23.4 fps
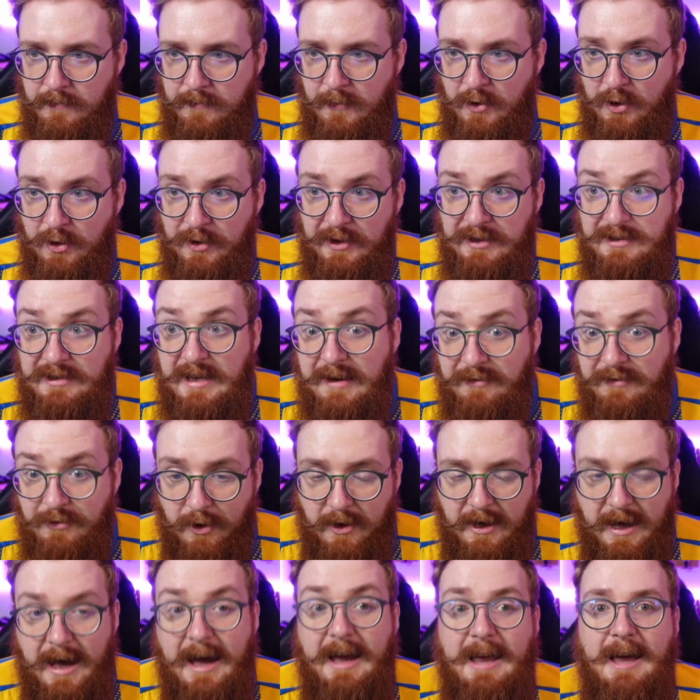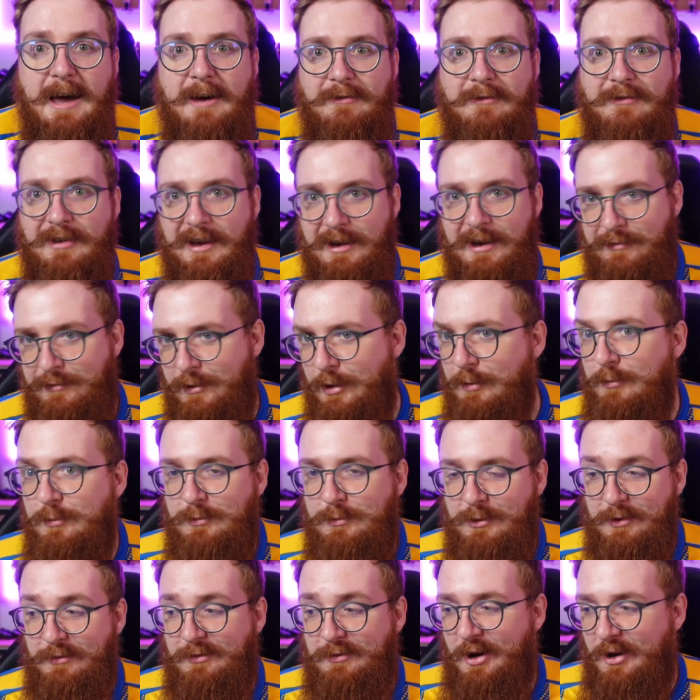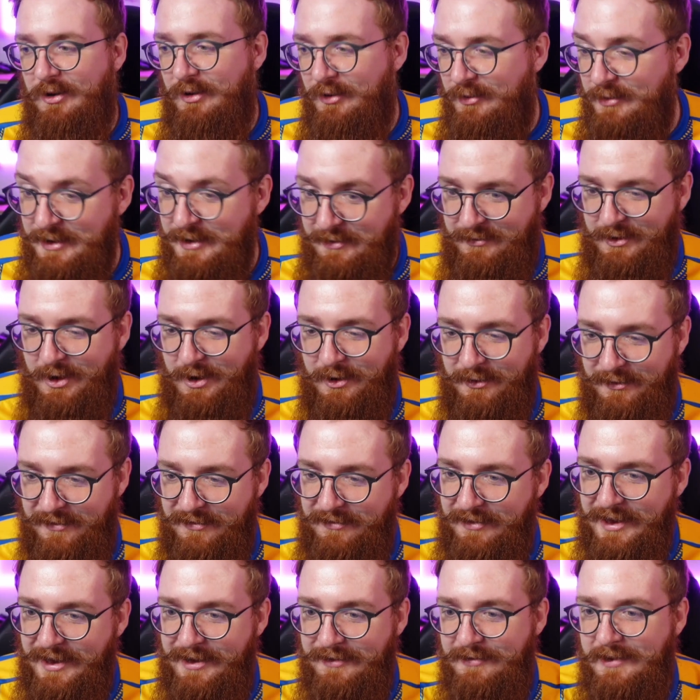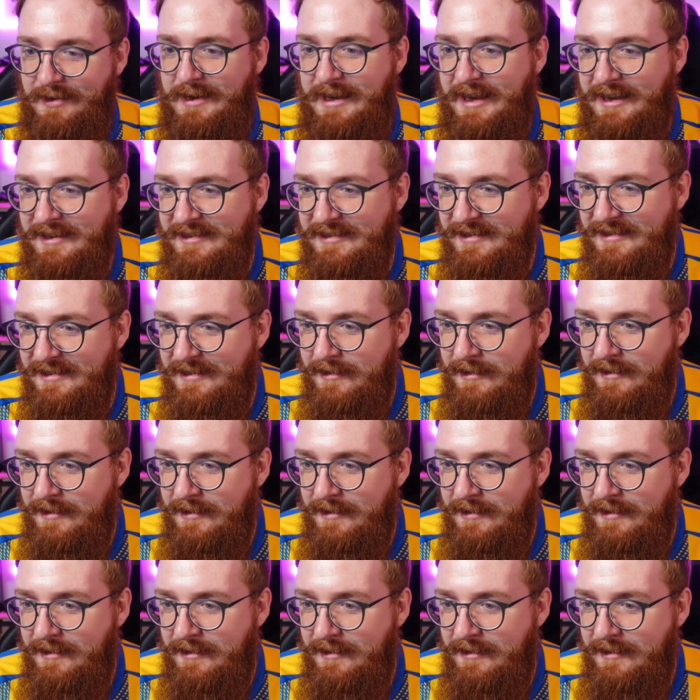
Or at least I have faith. No, we've got faith, I guess.